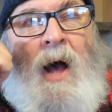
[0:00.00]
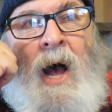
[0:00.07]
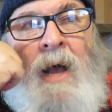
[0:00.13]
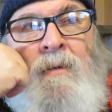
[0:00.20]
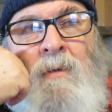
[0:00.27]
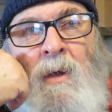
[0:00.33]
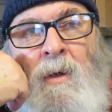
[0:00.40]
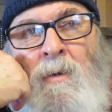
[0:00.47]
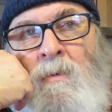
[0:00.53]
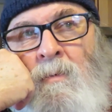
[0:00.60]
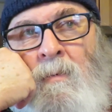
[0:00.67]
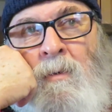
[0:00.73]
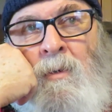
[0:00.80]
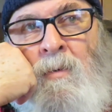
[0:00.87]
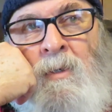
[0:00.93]
I've
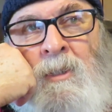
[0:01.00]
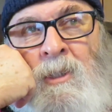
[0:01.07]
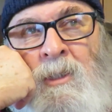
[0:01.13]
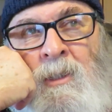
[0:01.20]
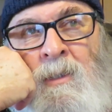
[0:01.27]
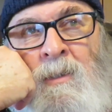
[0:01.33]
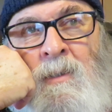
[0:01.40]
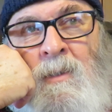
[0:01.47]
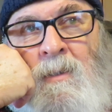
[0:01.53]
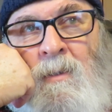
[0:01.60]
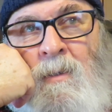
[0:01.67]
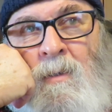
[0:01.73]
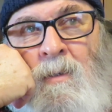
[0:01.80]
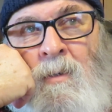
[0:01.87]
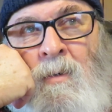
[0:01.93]
known Christians
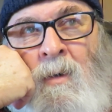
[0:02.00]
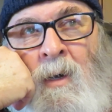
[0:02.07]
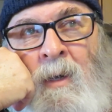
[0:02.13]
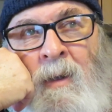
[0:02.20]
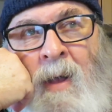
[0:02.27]
who are